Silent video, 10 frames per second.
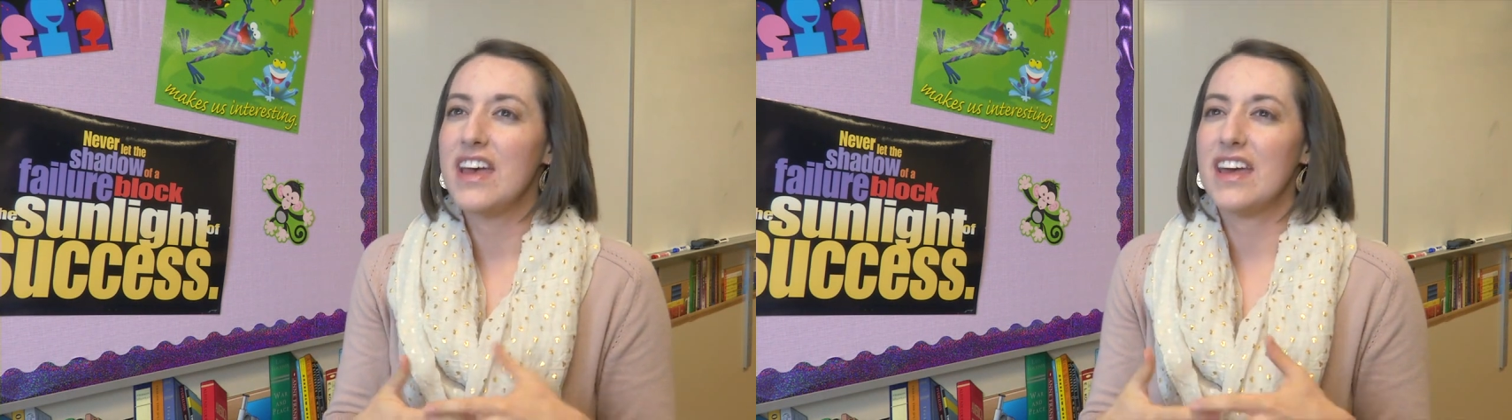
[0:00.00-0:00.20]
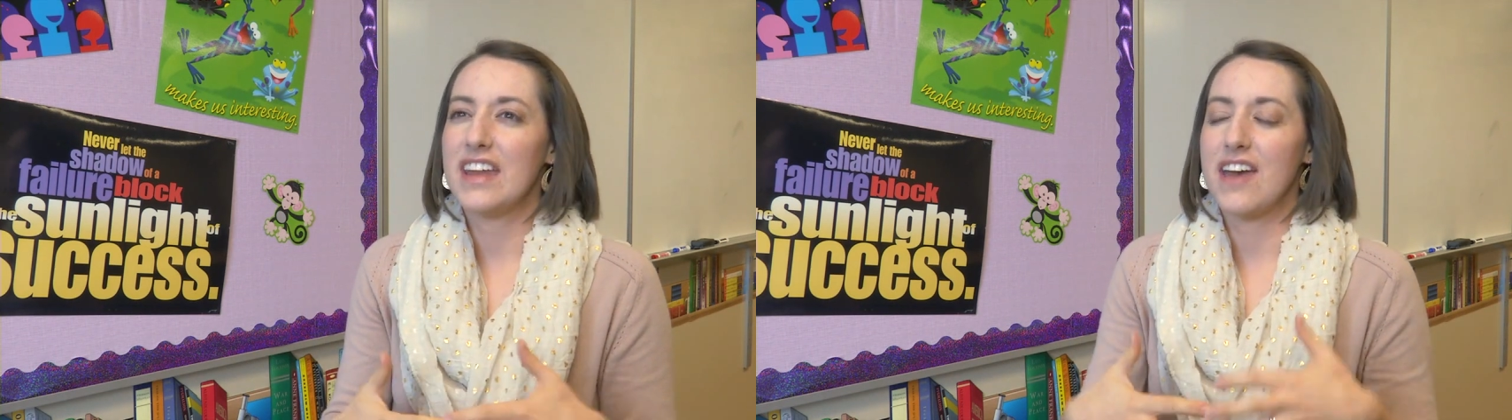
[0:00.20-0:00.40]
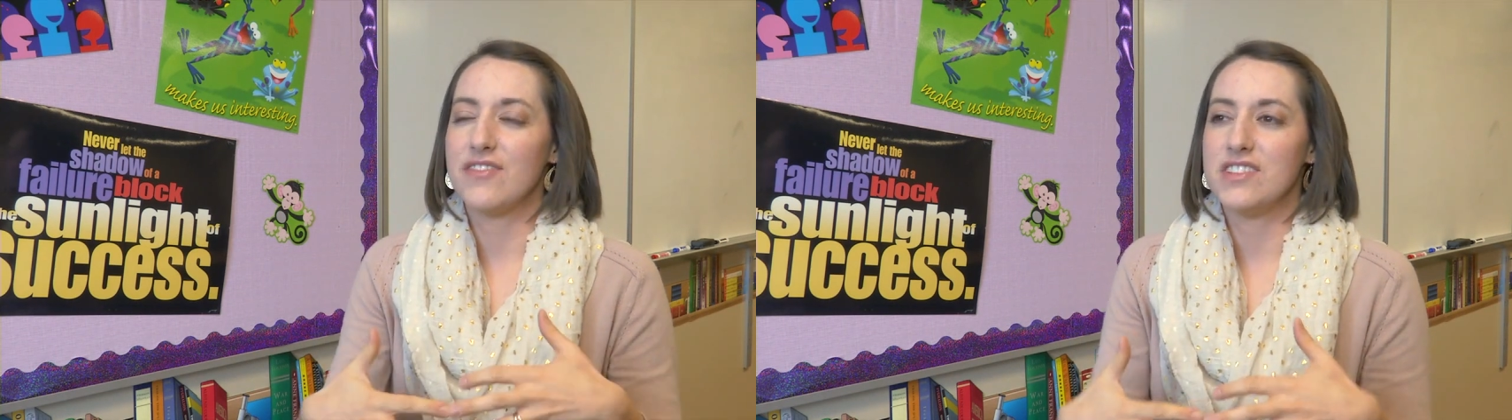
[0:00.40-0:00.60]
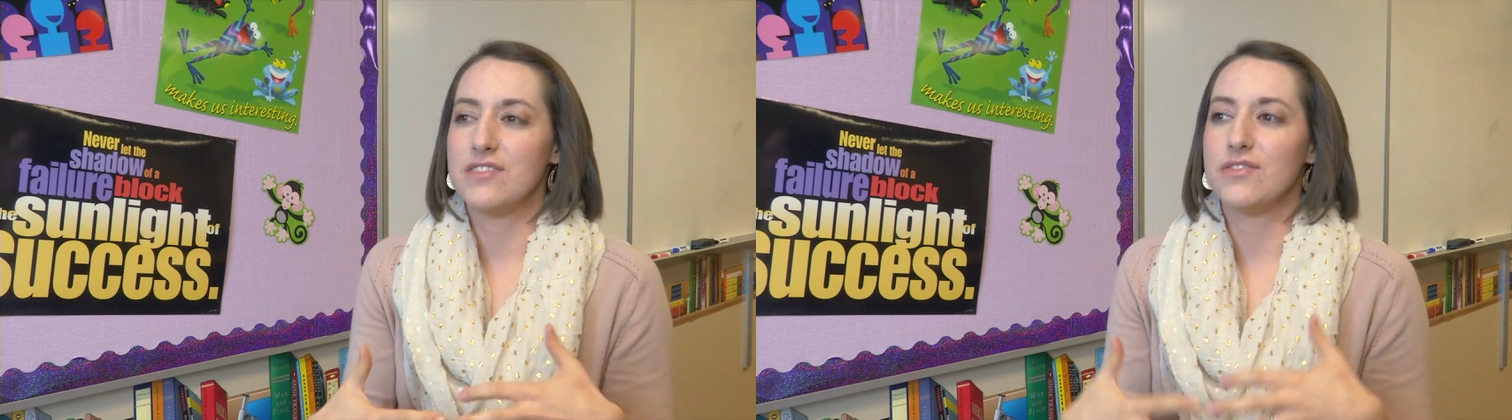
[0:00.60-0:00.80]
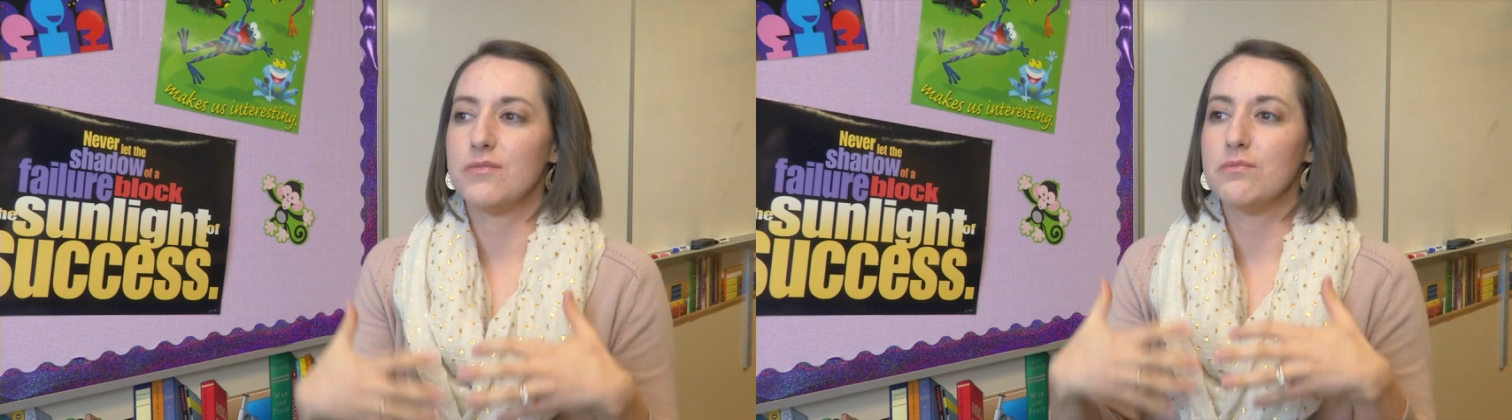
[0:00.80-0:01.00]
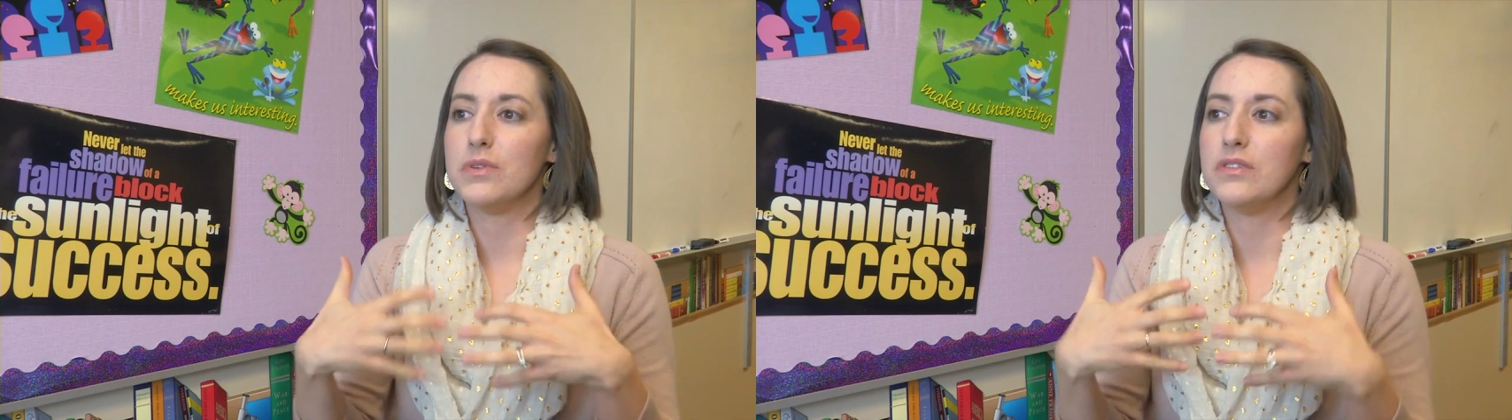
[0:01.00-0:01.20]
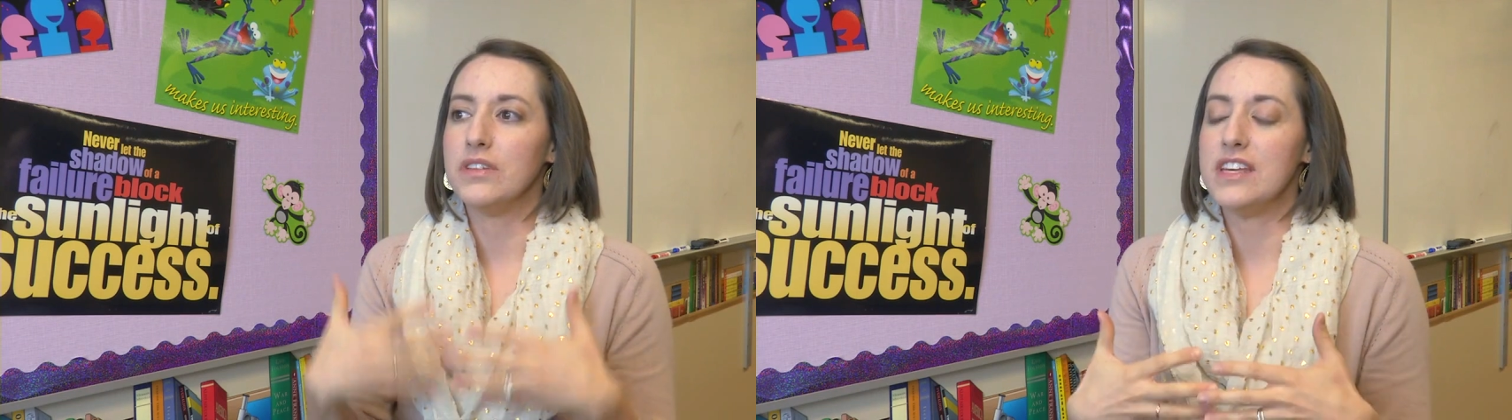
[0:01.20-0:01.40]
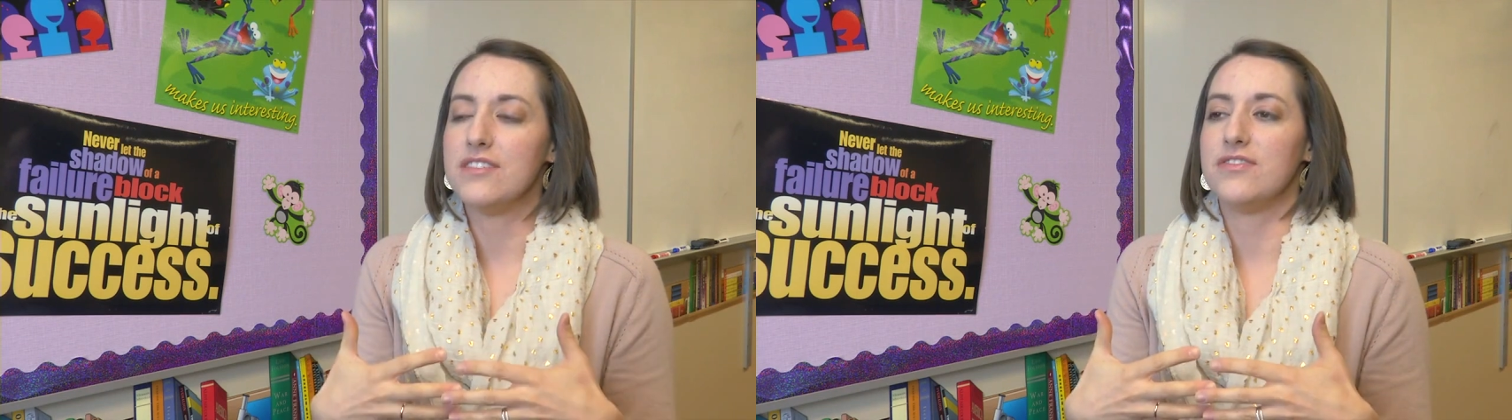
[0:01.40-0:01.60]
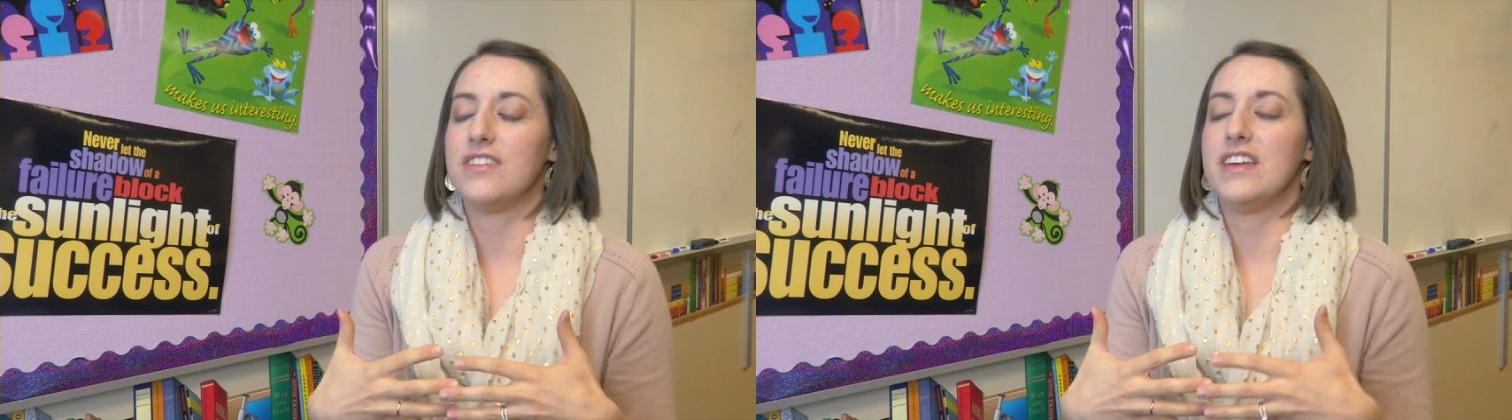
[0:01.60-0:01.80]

and have a different belief